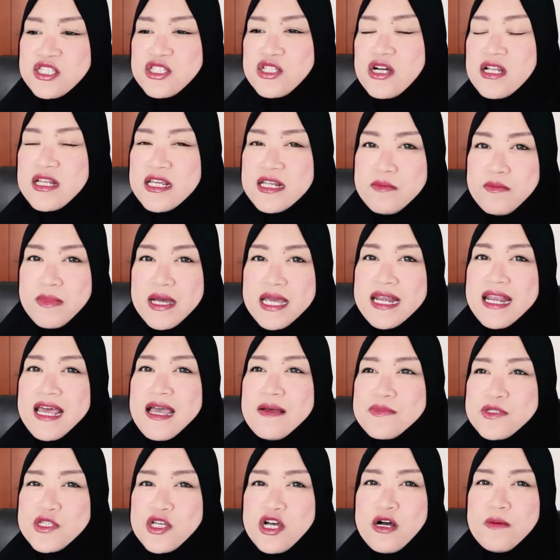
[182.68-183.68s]
install it in my
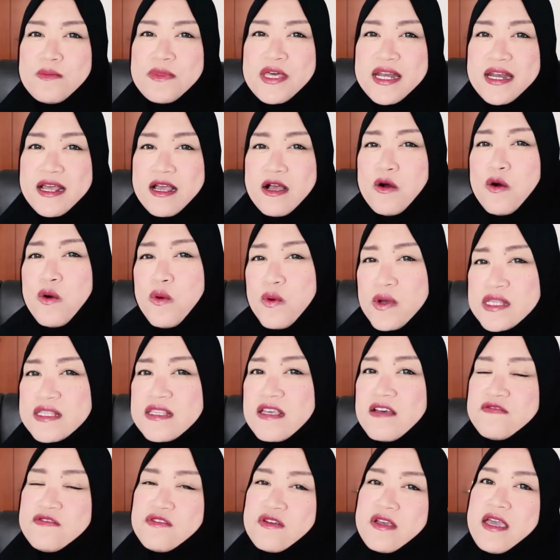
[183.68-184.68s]
laptop, then I
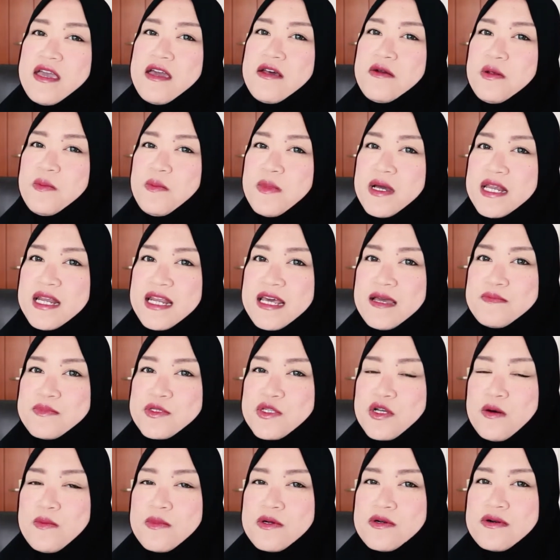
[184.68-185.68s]
always have to carry my
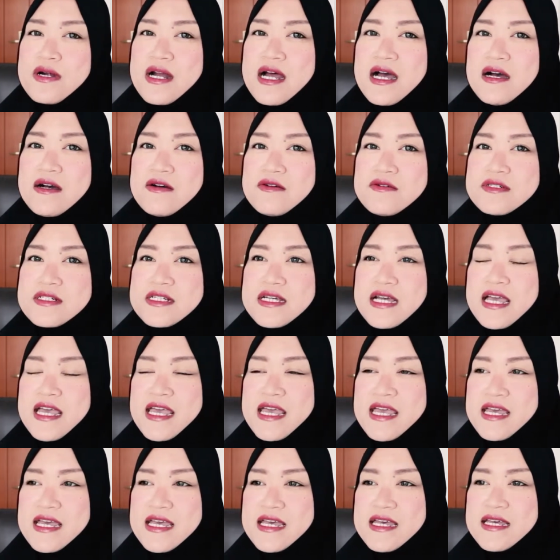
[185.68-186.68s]
laptop around,
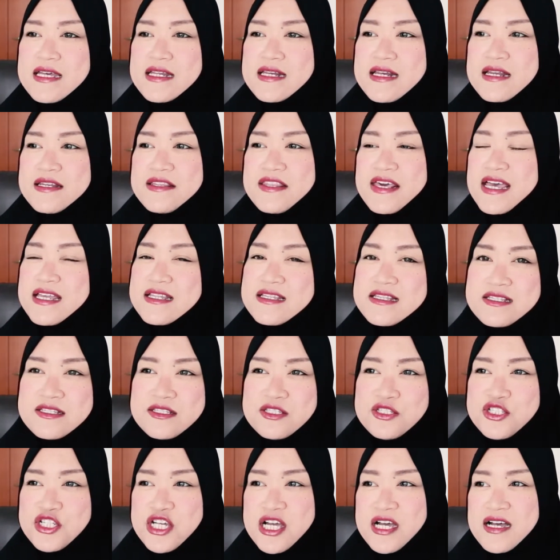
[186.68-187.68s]
and that
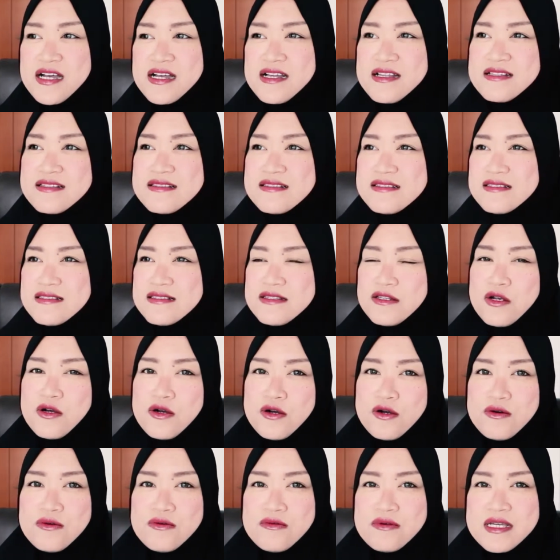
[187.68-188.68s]
is just,
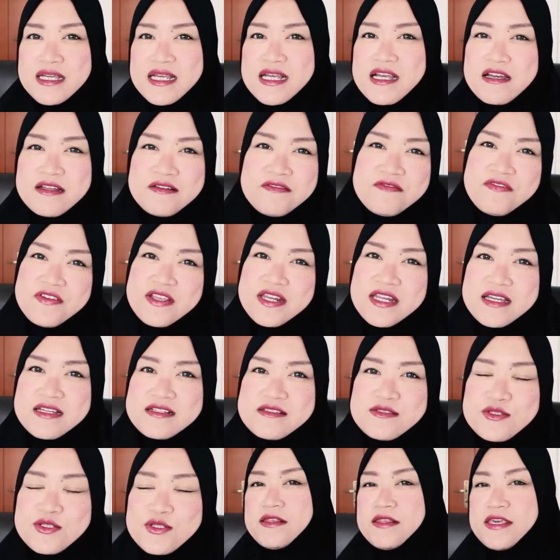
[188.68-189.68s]

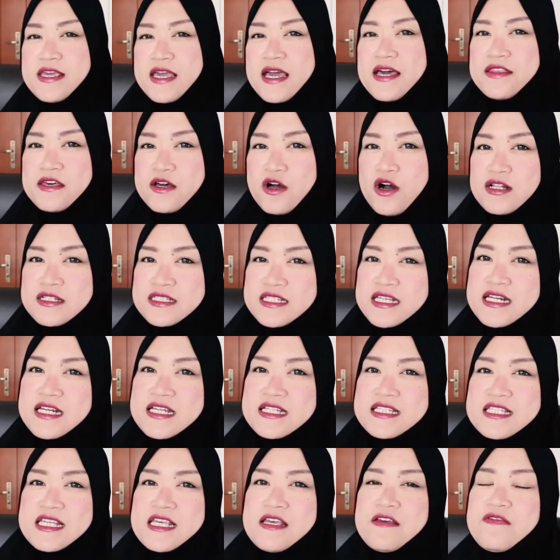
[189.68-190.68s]
inconvenient. The other
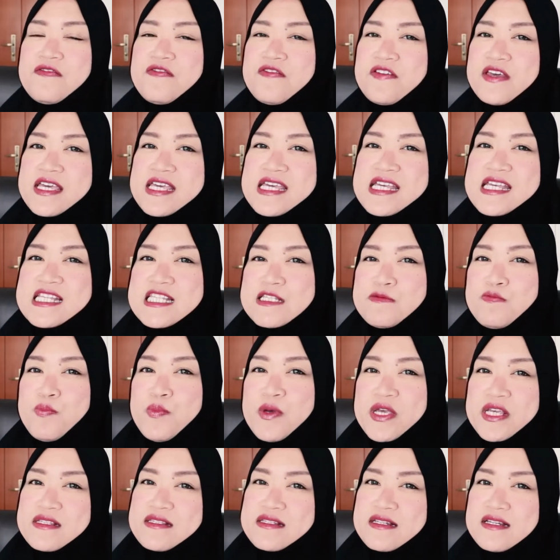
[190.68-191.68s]
alternative is
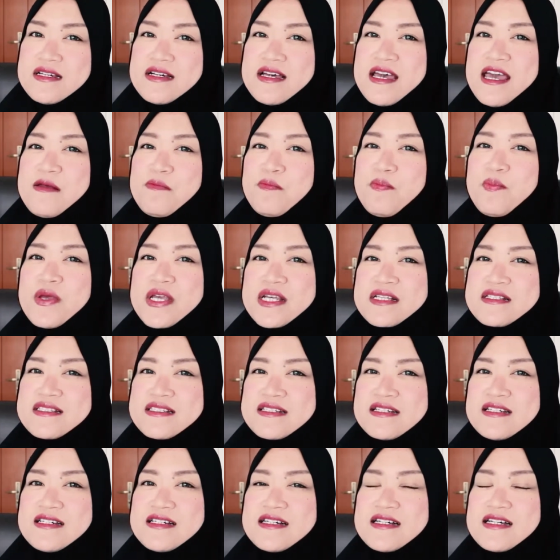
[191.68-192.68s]
Pixlr, and
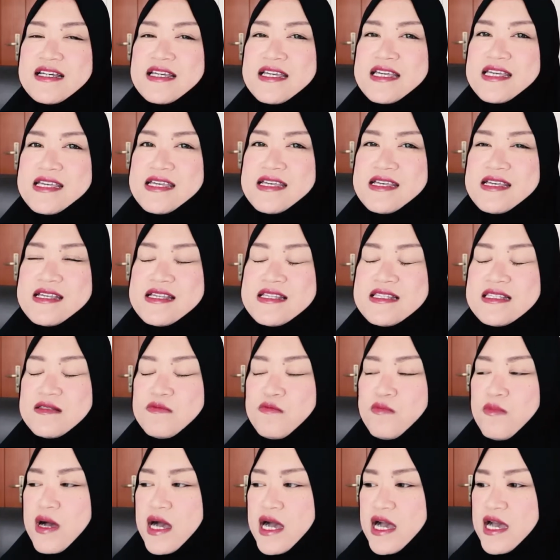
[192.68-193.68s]
Pixlr
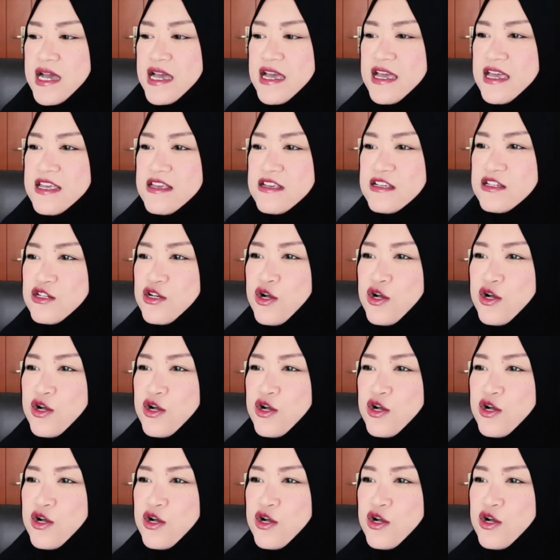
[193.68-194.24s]
is my